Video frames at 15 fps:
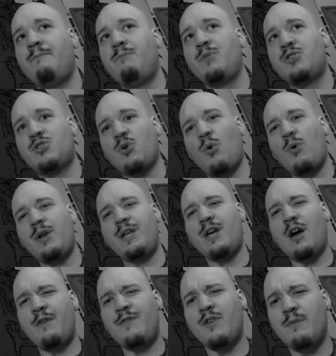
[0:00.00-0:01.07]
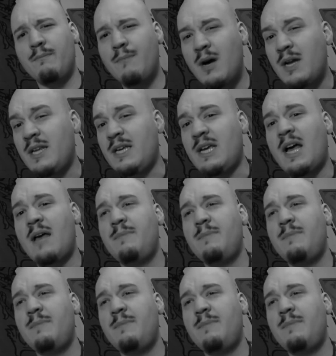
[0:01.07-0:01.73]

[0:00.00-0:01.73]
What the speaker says: majority of your money.